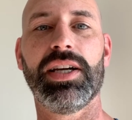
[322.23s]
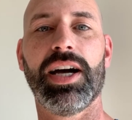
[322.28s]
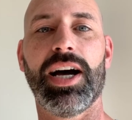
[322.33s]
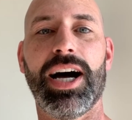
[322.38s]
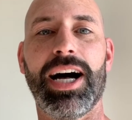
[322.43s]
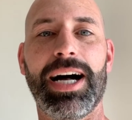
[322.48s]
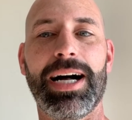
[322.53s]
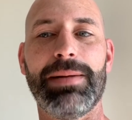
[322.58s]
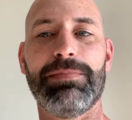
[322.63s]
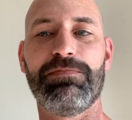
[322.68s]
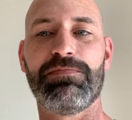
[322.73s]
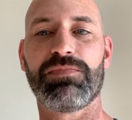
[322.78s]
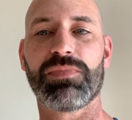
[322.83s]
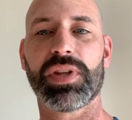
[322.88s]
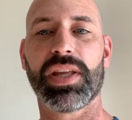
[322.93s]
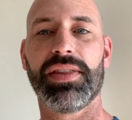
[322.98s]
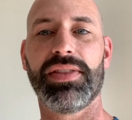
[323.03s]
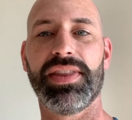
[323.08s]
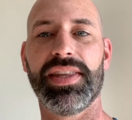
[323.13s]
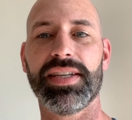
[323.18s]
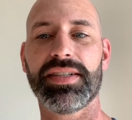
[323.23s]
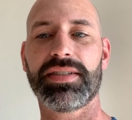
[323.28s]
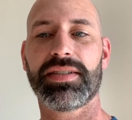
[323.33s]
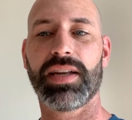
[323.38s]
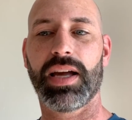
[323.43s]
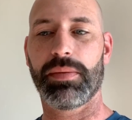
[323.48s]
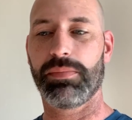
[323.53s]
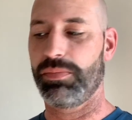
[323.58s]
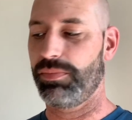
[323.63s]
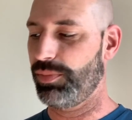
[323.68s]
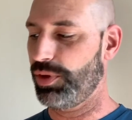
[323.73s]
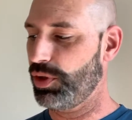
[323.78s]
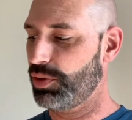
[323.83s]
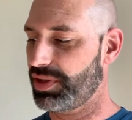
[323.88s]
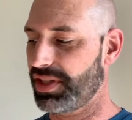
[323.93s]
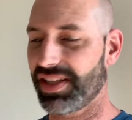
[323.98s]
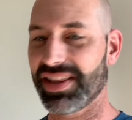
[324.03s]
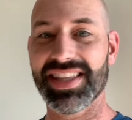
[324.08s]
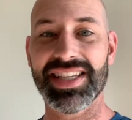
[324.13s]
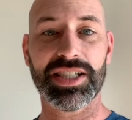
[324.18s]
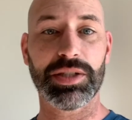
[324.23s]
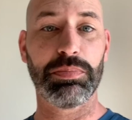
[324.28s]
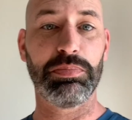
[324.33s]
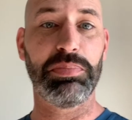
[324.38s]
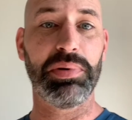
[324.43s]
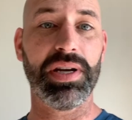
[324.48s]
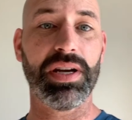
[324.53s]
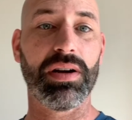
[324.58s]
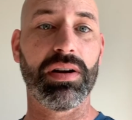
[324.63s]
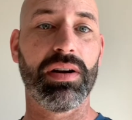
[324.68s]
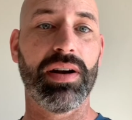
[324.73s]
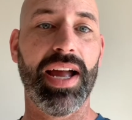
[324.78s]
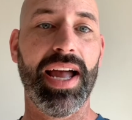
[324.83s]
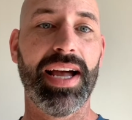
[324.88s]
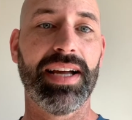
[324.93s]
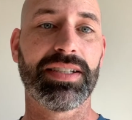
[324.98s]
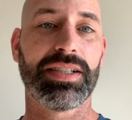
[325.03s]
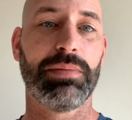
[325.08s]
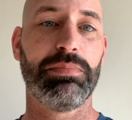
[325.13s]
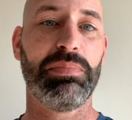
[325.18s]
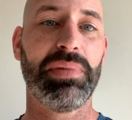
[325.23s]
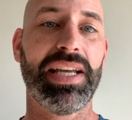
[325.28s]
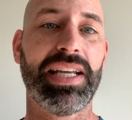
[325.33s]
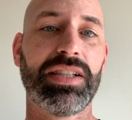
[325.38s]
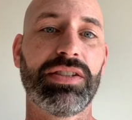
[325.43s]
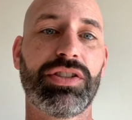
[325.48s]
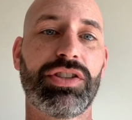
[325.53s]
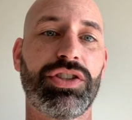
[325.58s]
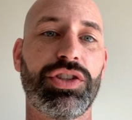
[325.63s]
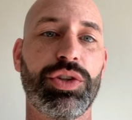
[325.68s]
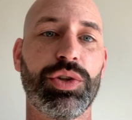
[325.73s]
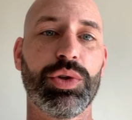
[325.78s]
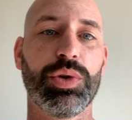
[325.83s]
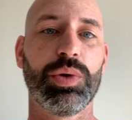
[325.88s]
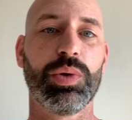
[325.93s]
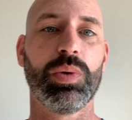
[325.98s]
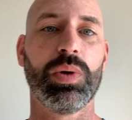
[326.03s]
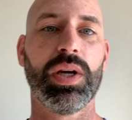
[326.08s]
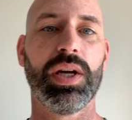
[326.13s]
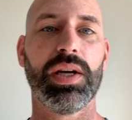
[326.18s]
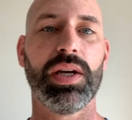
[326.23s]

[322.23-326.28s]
I'm using this beer as a means to